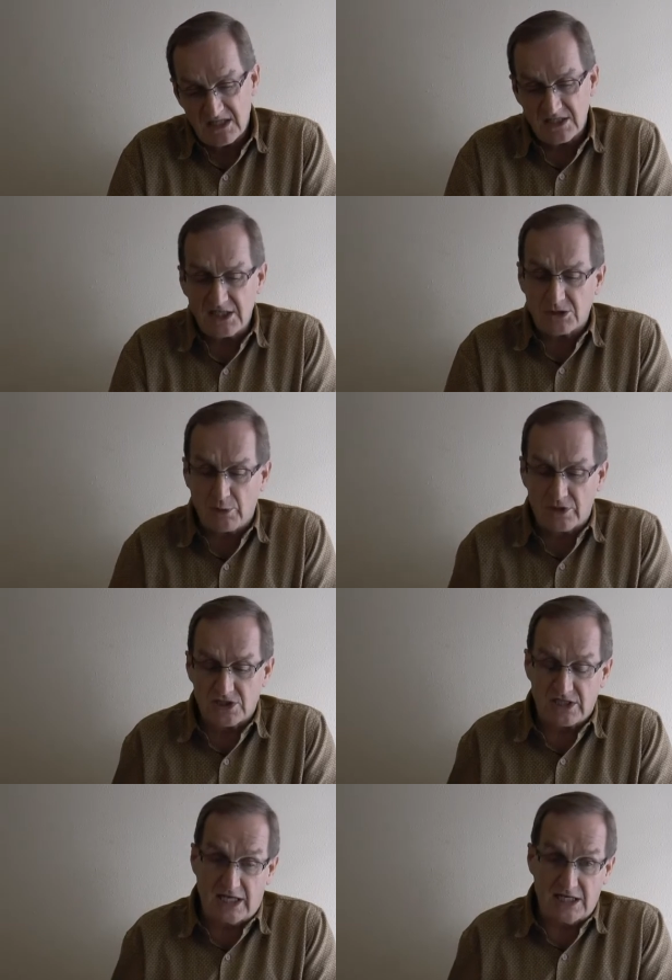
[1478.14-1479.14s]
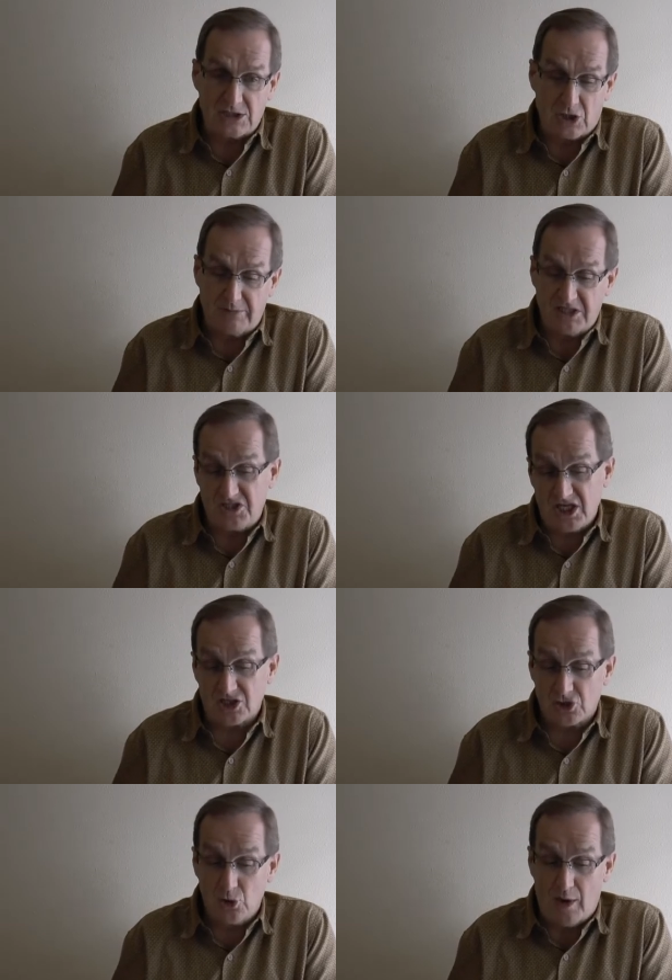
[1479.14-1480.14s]
Since we were scheduled to be
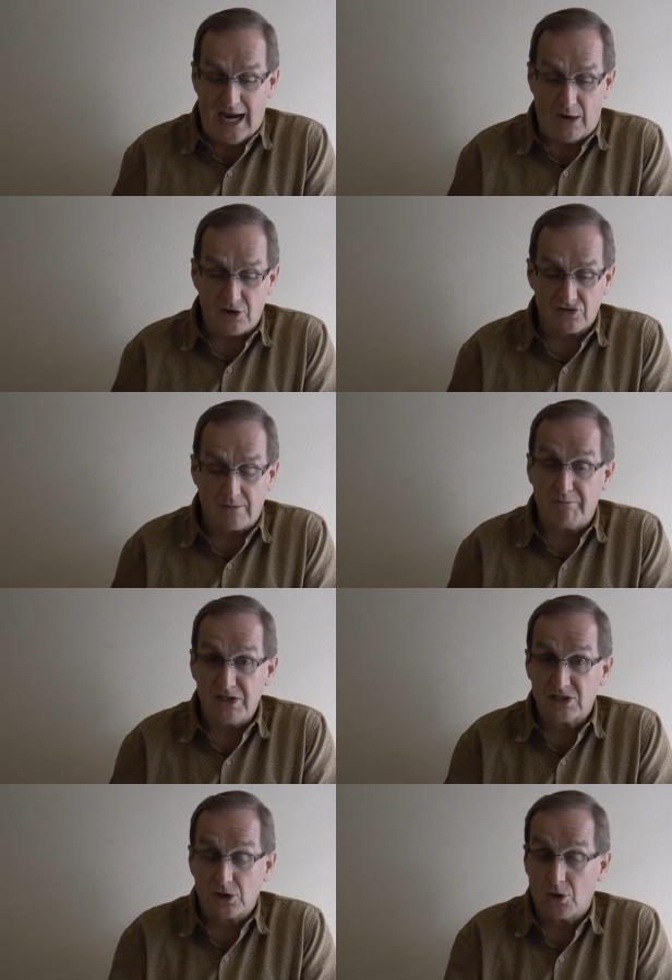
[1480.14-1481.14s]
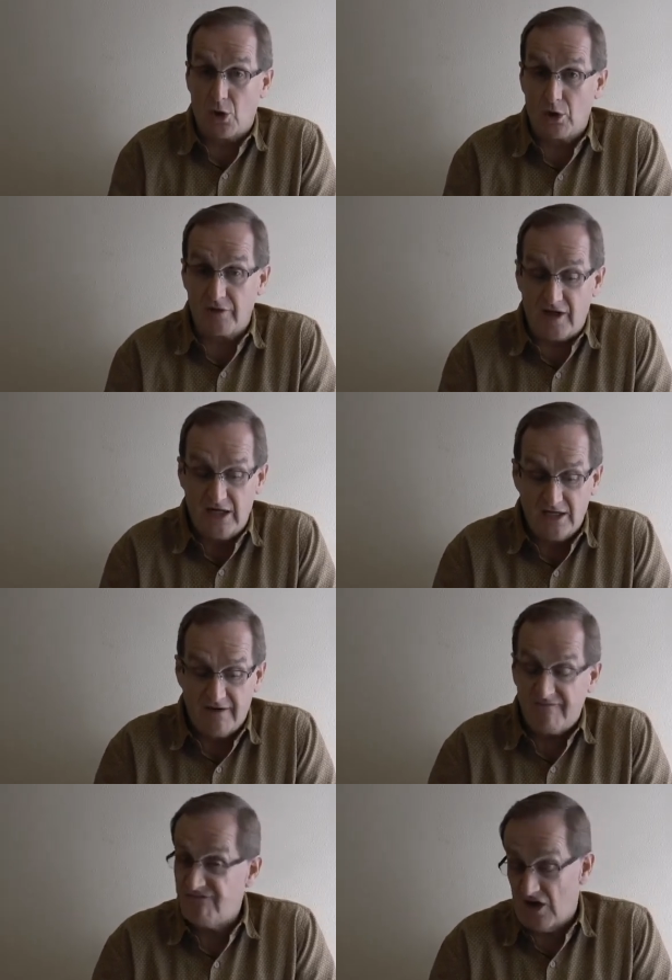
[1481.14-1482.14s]
just 2 hours from Pensacola the
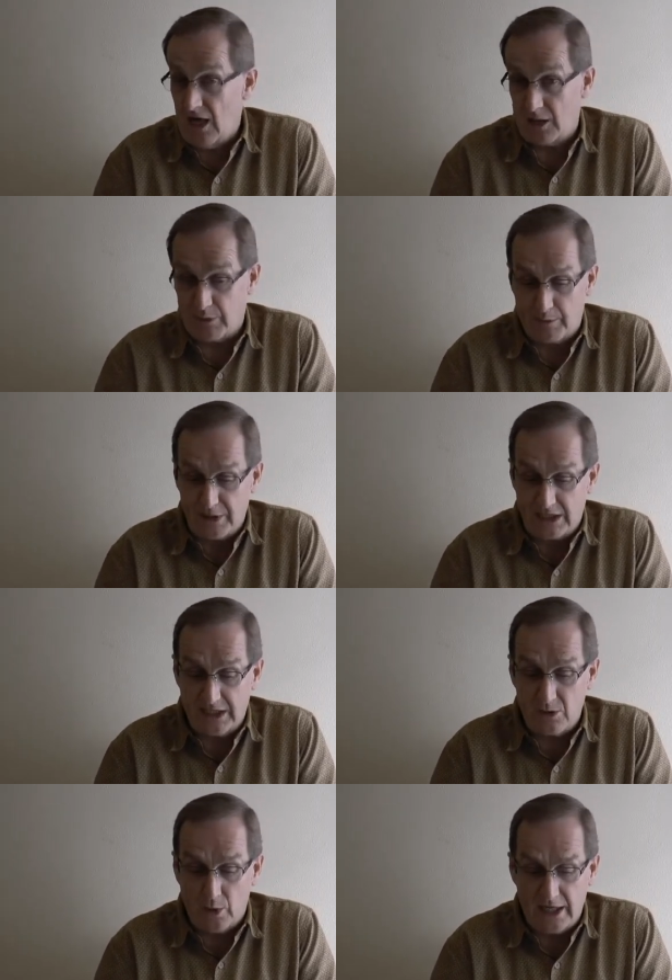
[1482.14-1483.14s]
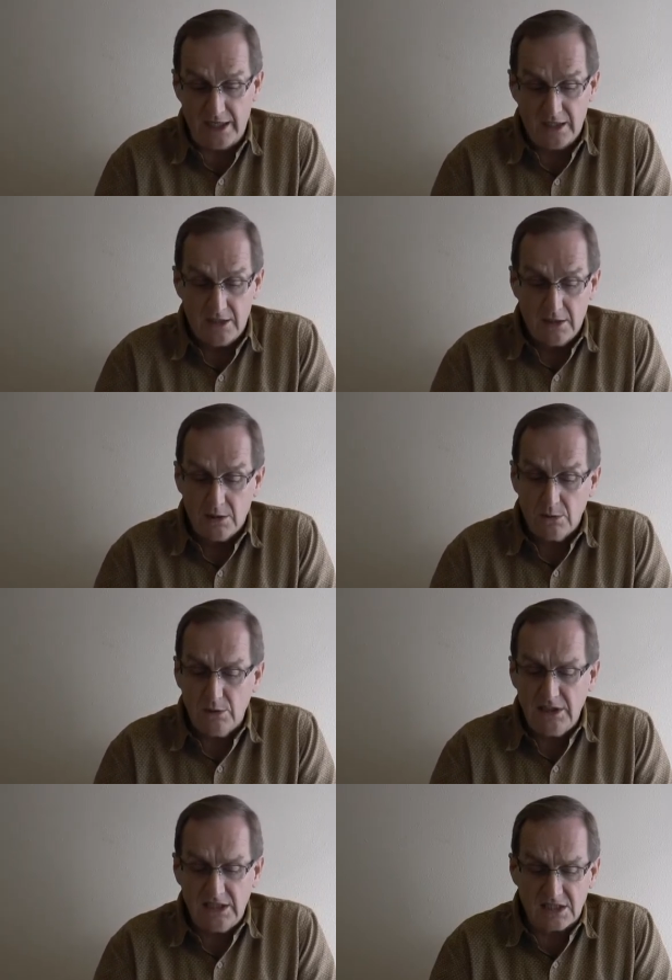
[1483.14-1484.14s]
following week anyway,
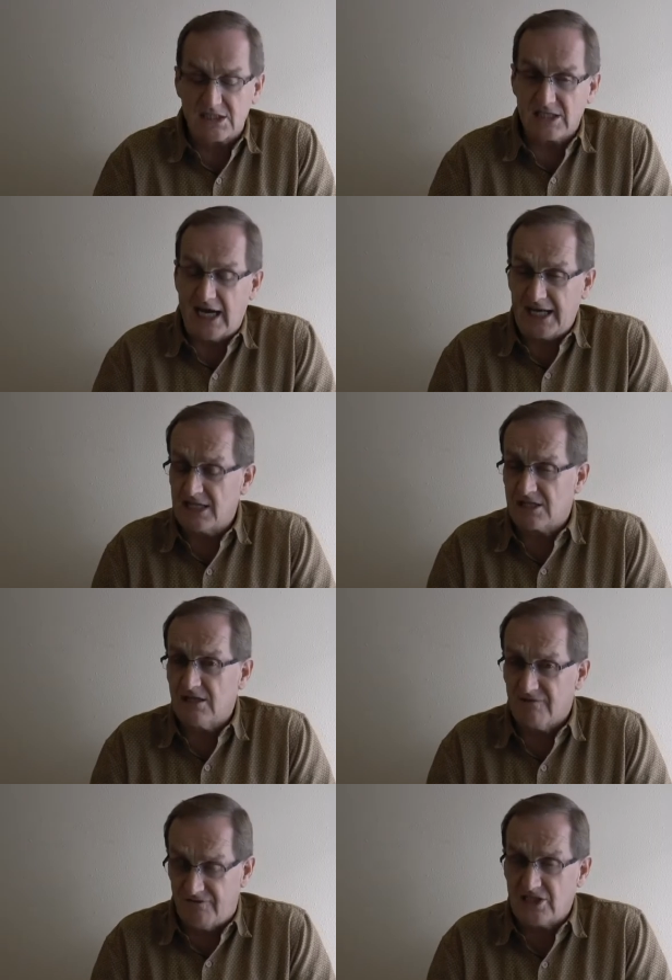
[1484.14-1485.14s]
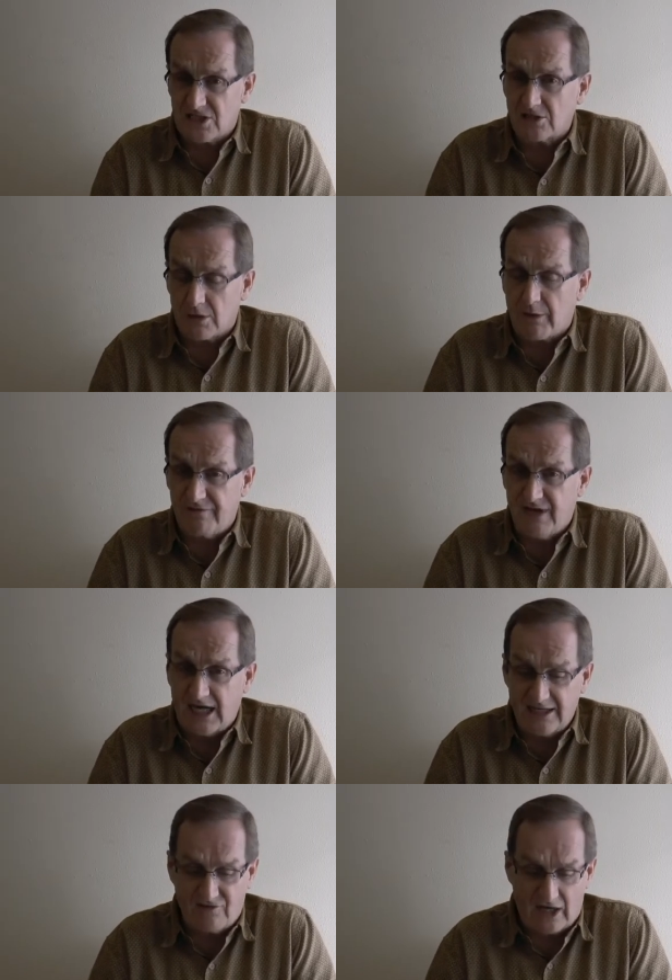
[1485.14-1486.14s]
we decided to visit the
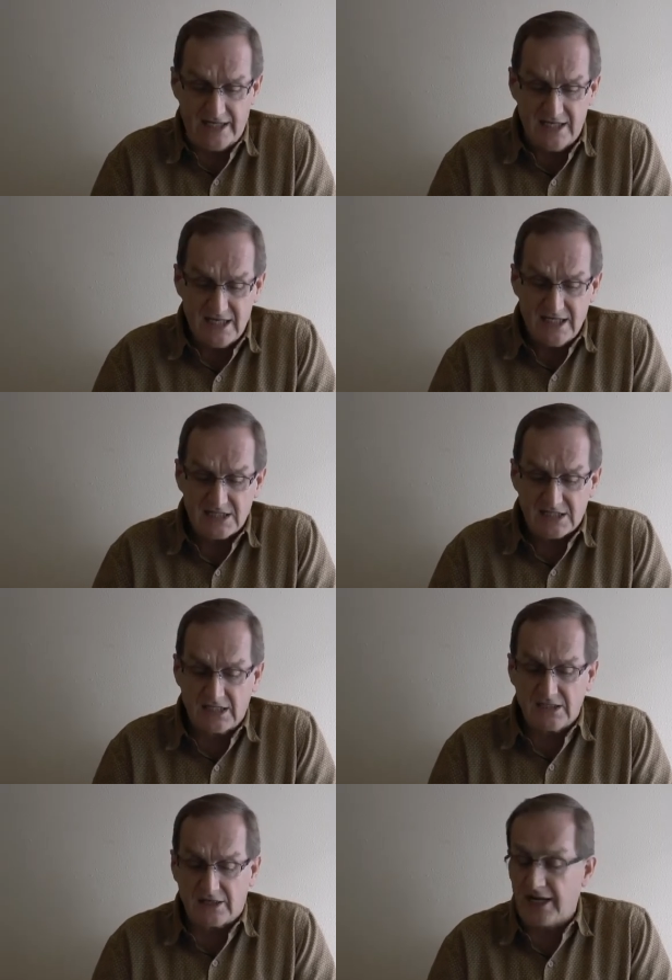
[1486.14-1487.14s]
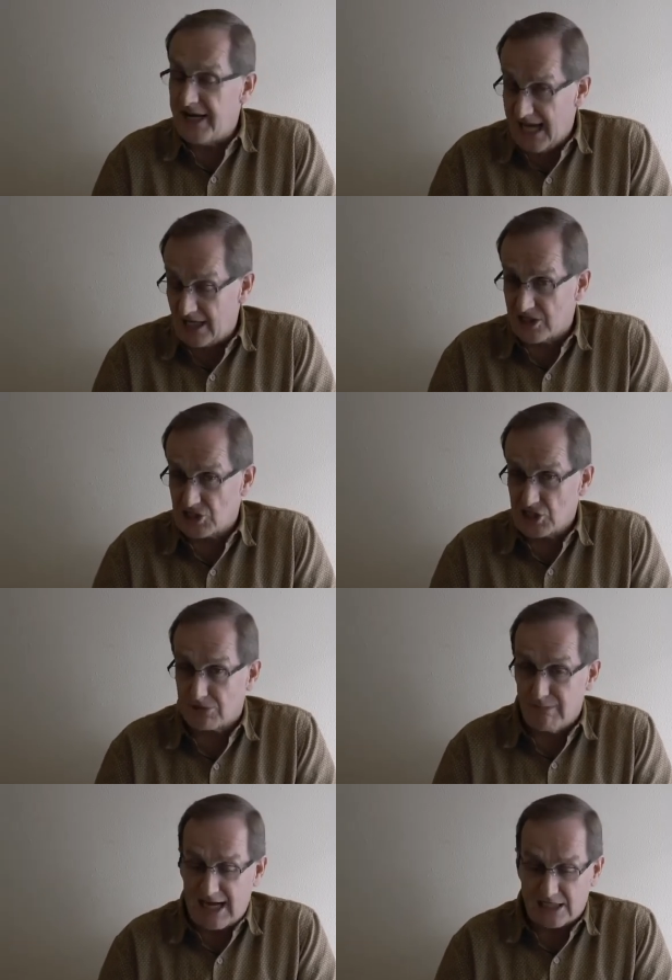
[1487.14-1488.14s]
revival and send an
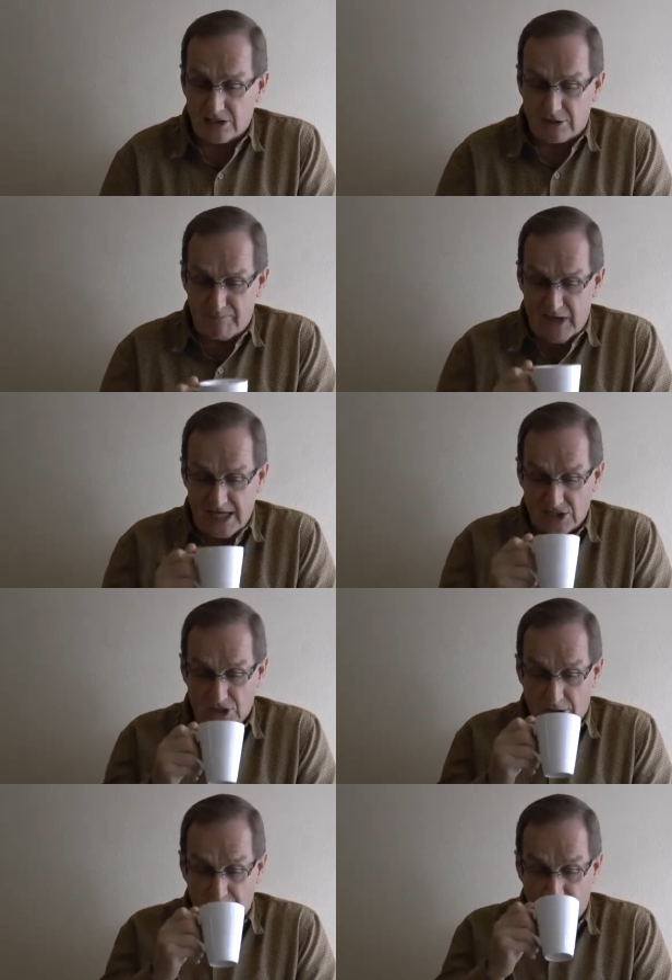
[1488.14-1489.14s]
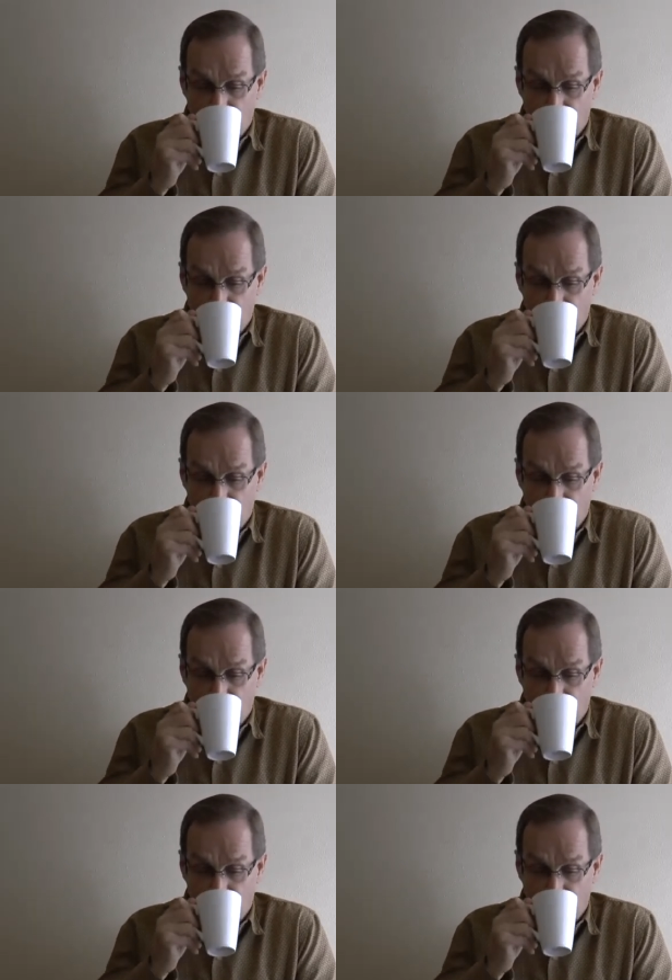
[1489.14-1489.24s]
analysis back to the pastor.